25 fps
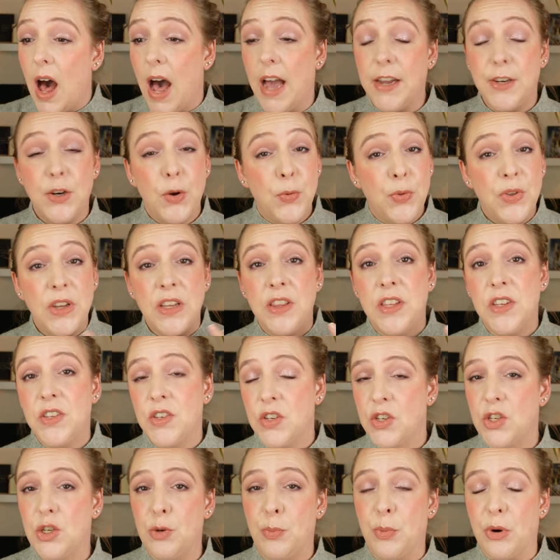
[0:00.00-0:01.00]
I don't think
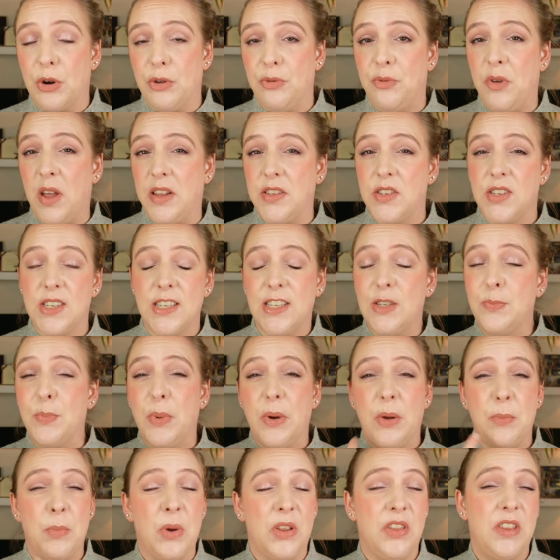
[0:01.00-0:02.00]
this is super offensive,
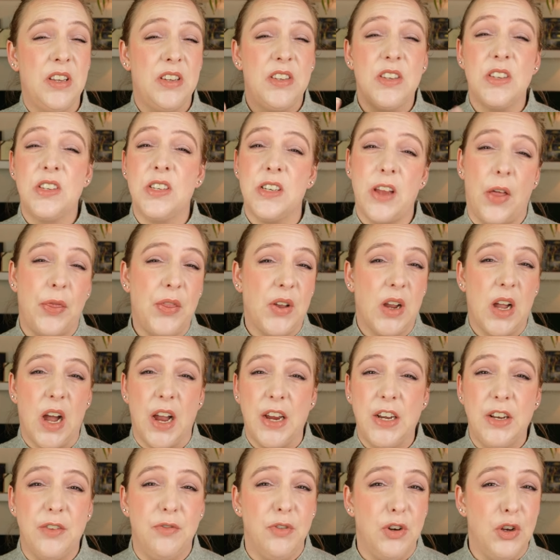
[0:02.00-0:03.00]
but, but this is not the
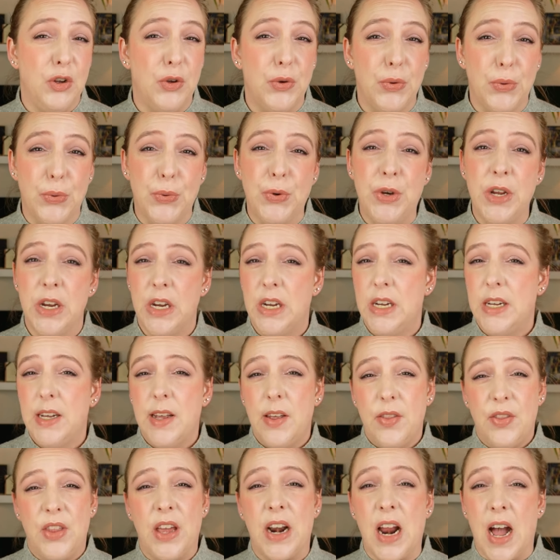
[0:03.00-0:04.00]
kind of nude
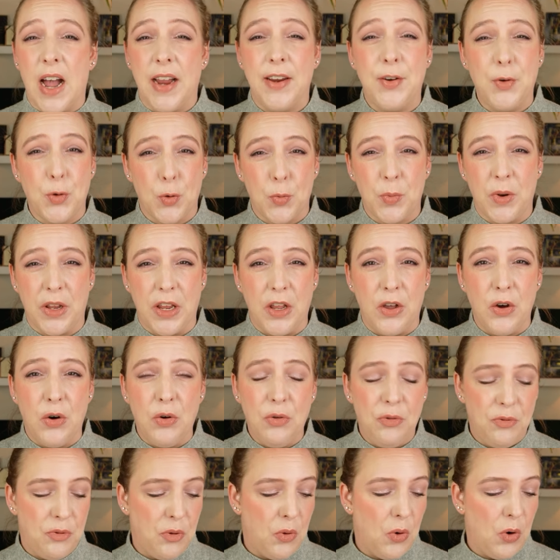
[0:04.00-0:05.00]
that I normally
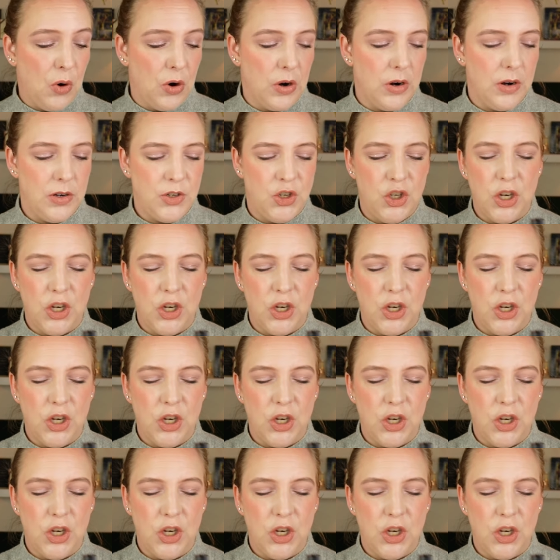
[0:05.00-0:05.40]
go for.